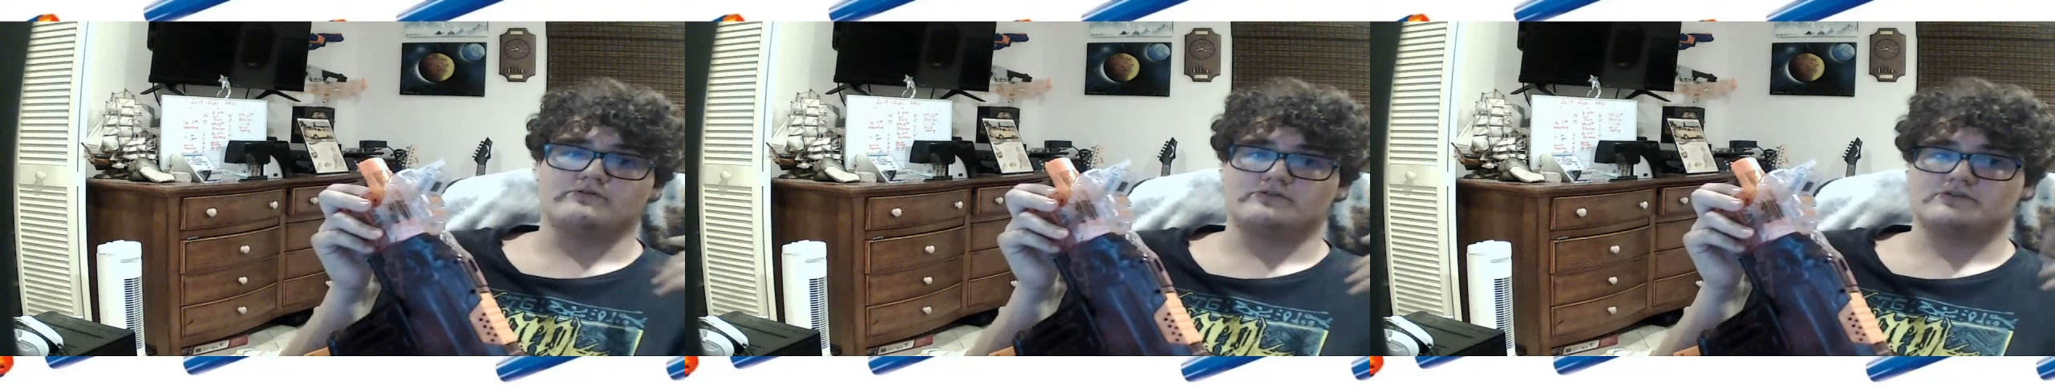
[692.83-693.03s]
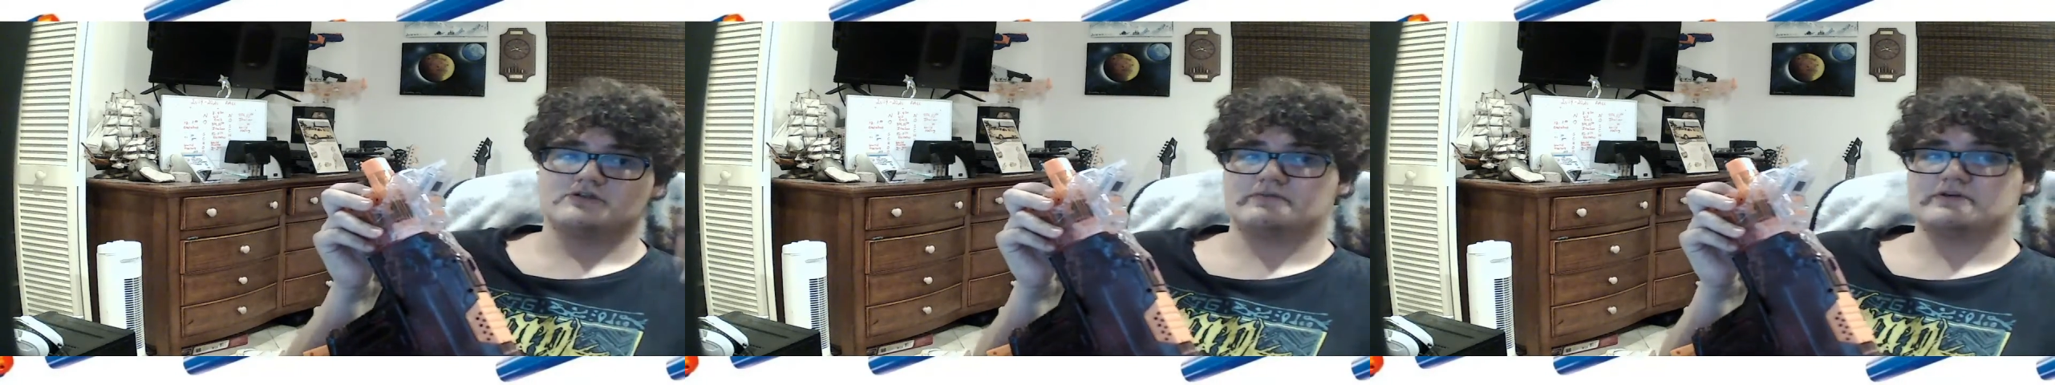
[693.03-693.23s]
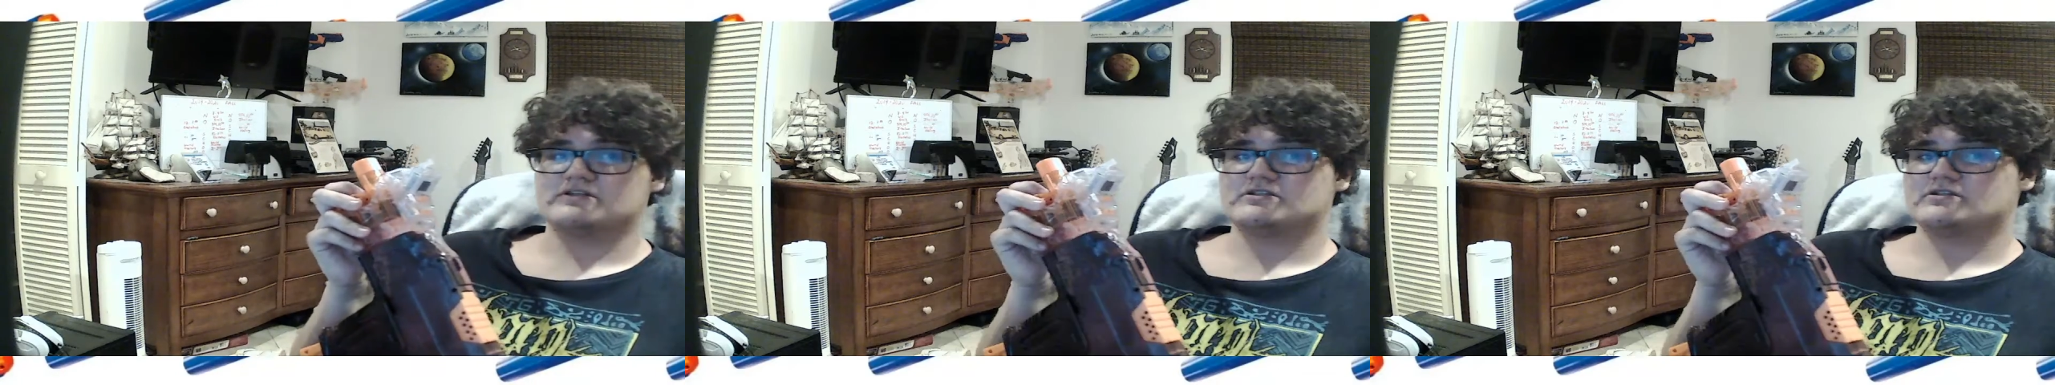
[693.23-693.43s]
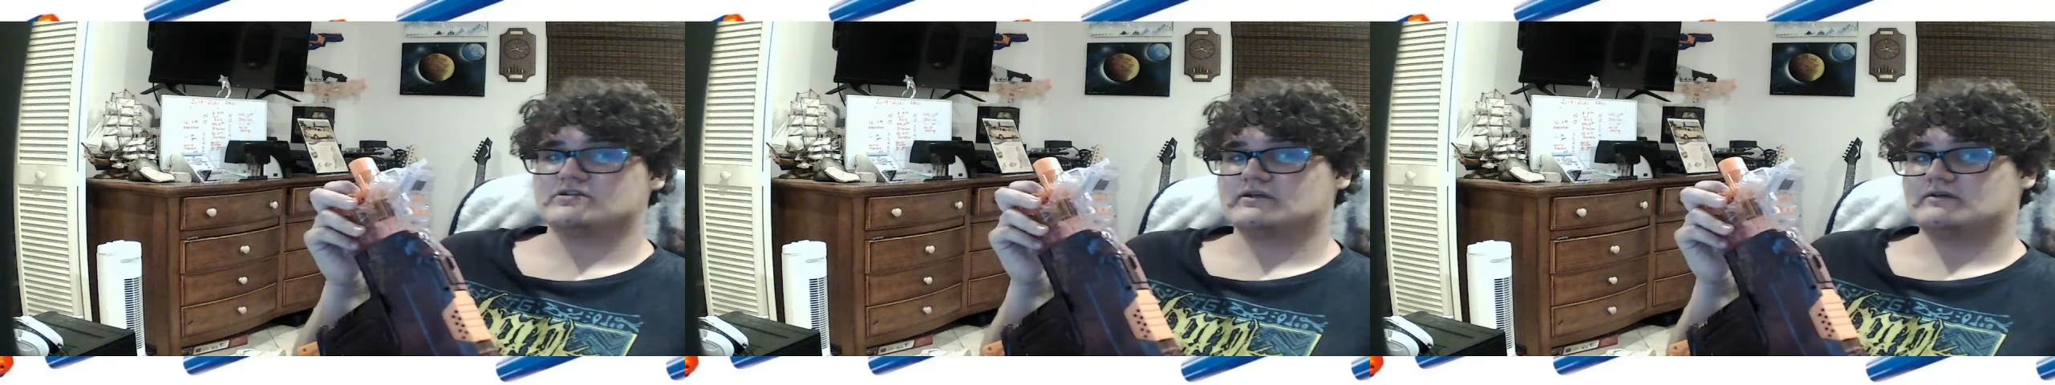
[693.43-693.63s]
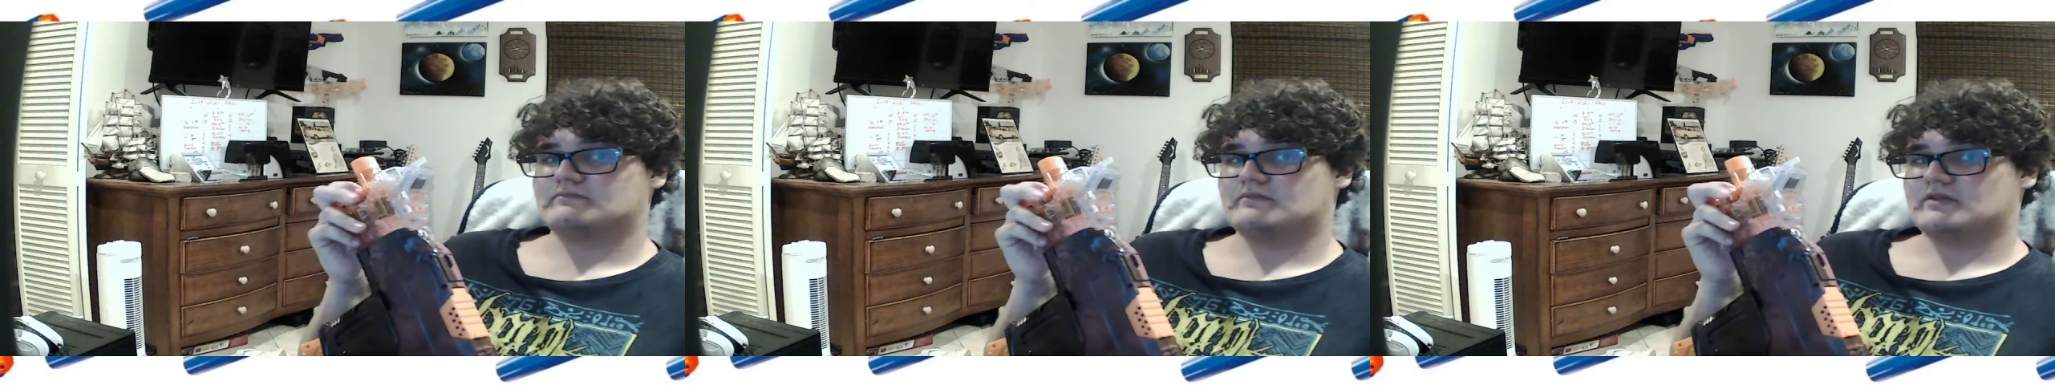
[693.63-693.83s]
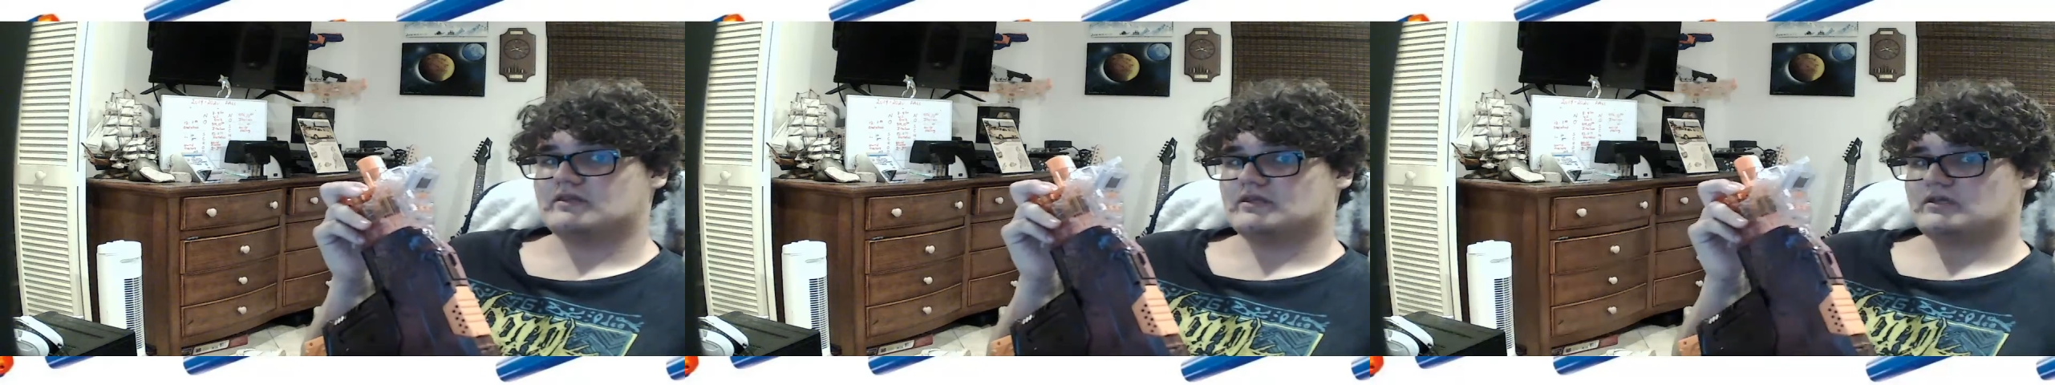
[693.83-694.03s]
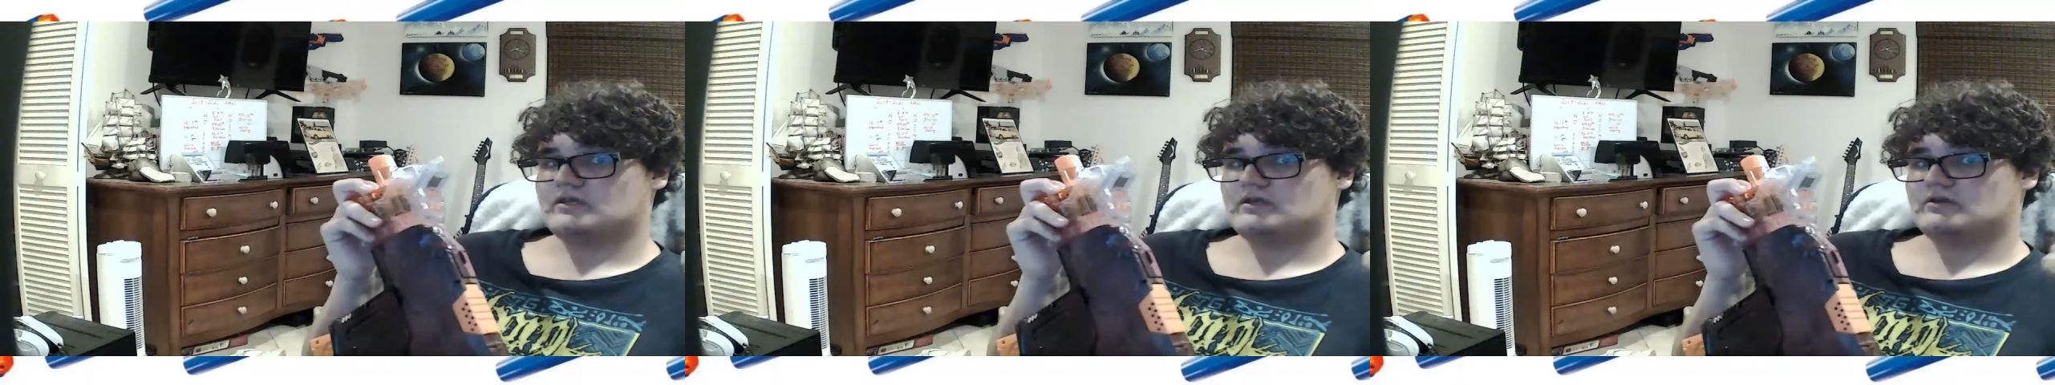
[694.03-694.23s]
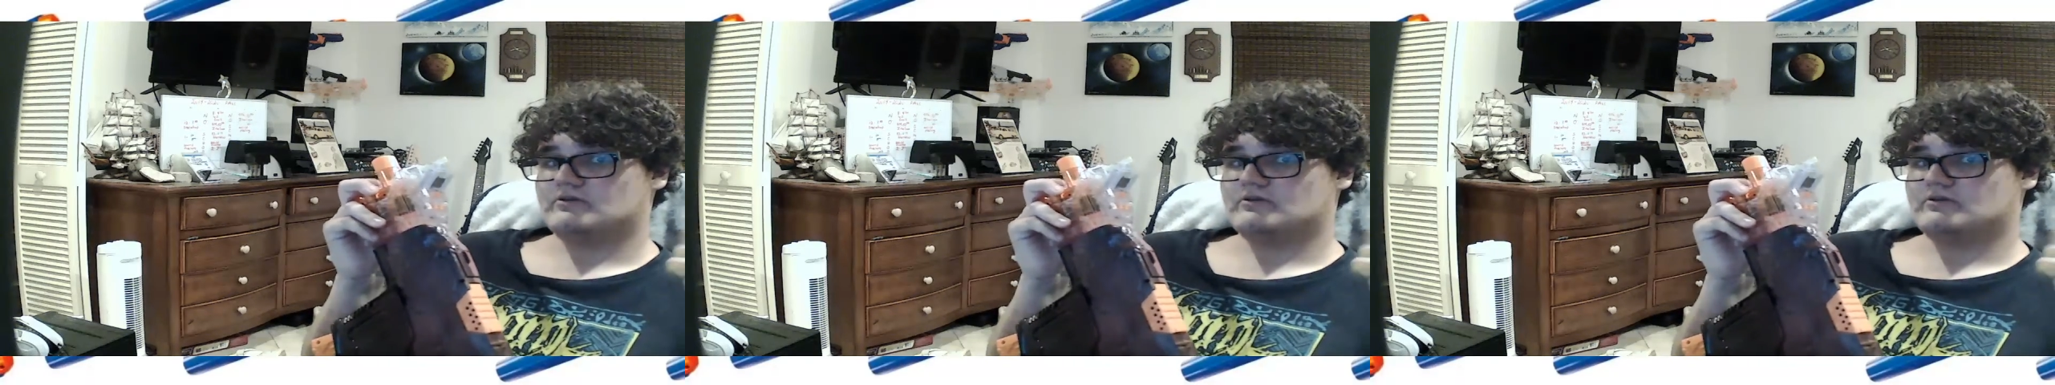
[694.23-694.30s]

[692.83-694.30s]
on my Instagram the